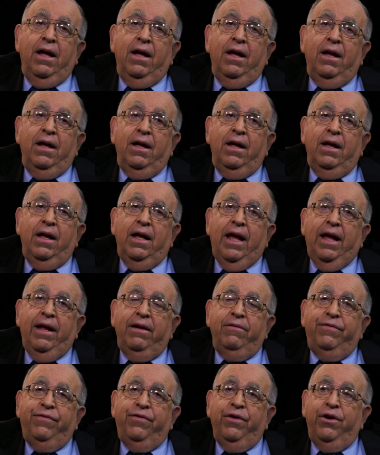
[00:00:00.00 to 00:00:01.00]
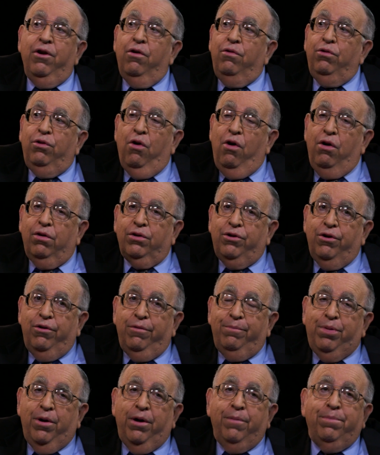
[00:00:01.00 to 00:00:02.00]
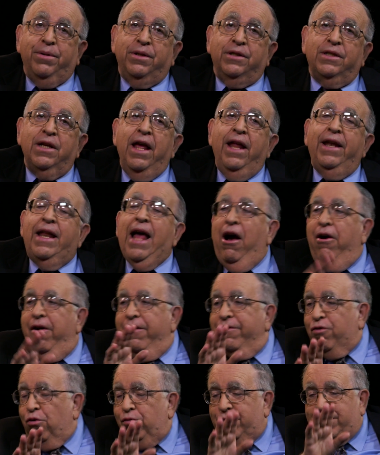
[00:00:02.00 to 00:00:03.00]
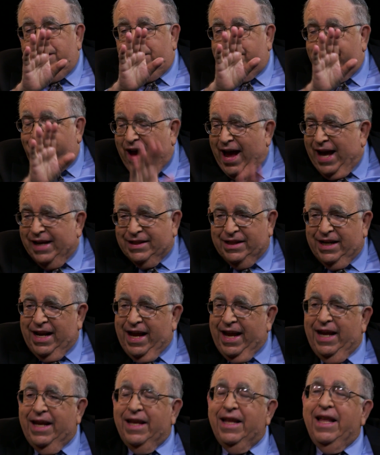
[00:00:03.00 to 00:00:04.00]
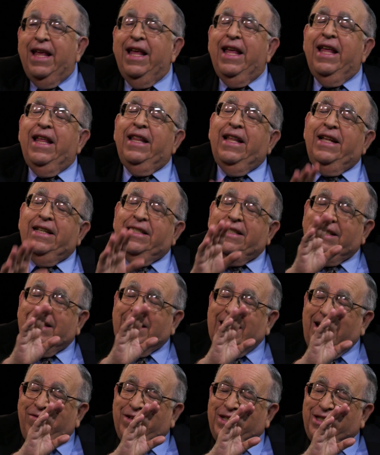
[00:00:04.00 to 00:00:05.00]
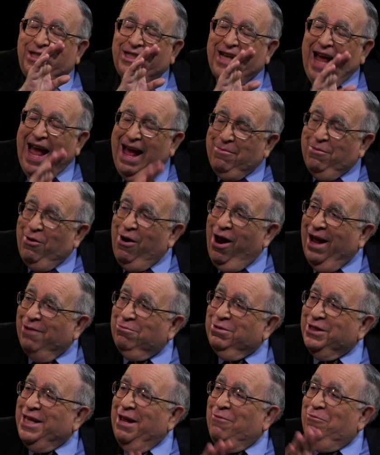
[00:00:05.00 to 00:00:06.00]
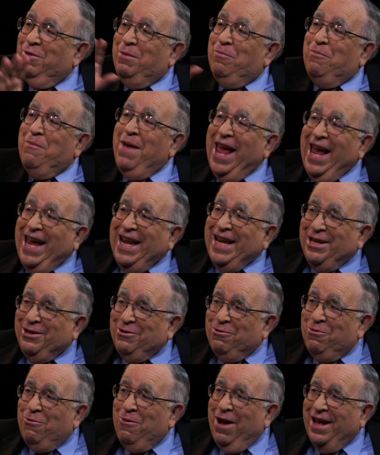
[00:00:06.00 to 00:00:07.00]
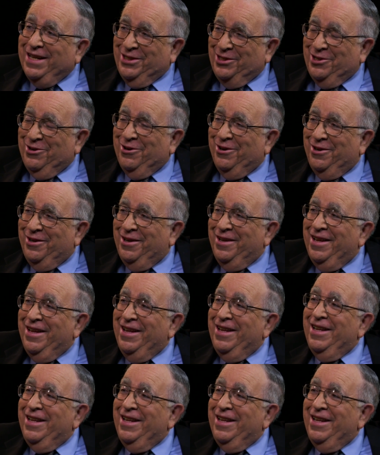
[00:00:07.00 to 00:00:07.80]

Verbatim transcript: and for no long-term purpose. Now, of course, it's fascinating that Seven Samurai was then remade into a Western,